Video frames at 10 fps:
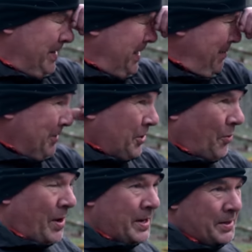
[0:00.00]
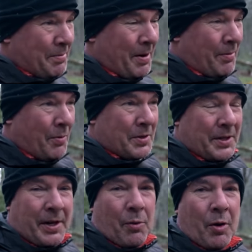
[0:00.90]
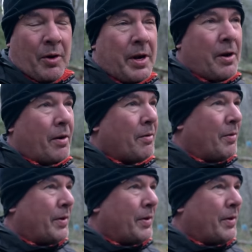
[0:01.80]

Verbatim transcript: Temperature wise, it probably wasn't anywhere near